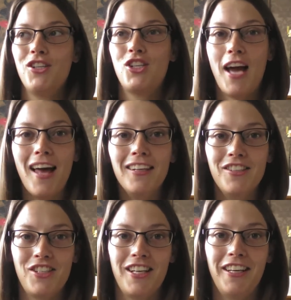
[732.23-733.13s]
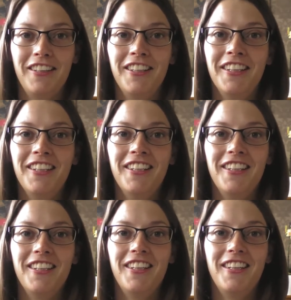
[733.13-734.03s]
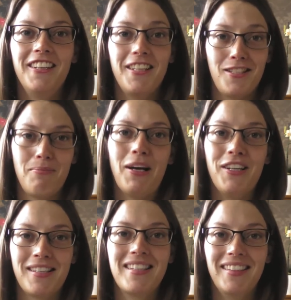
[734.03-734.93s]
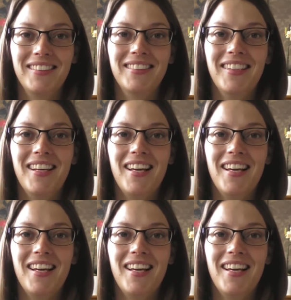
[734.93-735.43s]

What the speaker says: challenging this person